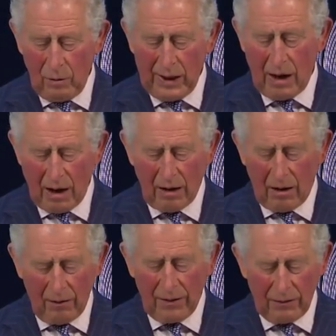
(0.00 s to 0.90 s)
we
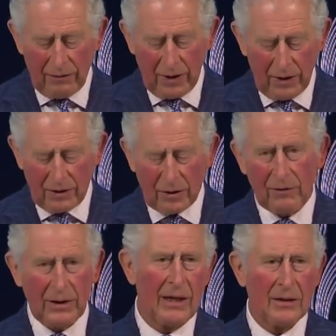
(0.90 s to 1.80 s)
are on the verge
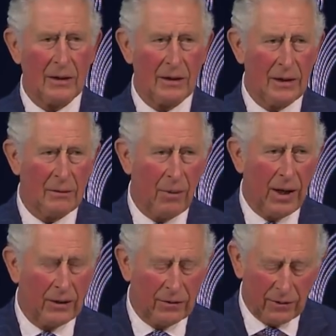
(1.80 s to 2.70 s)
of catalytic
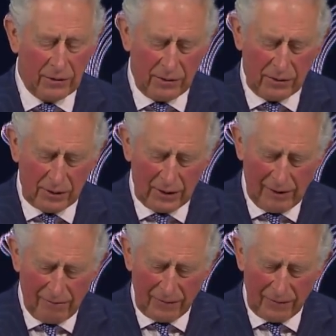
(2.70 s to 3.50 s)
breakthroughs